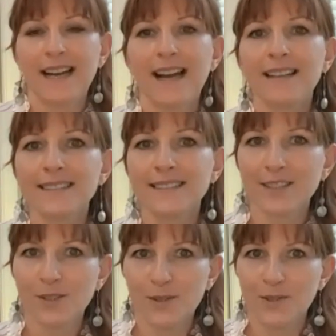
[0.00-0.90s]
I
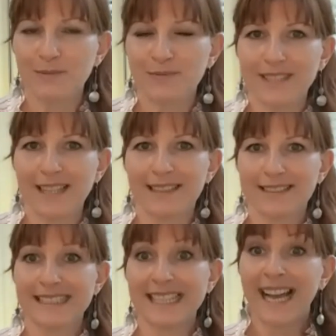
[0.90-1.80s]
saw
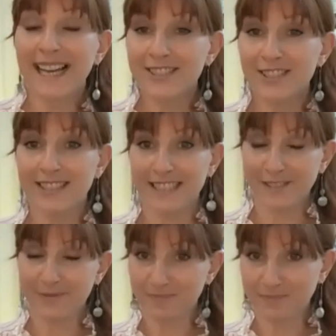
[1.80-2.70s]
that
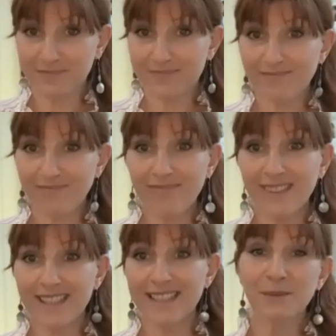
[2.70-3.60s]
actually
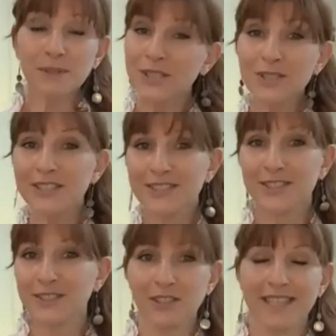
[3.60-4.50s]
it was not just
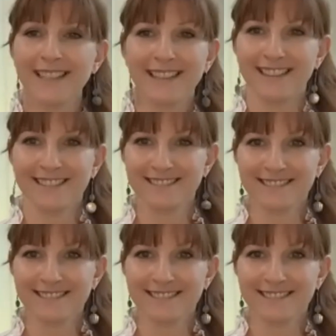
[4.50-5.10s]
in trading,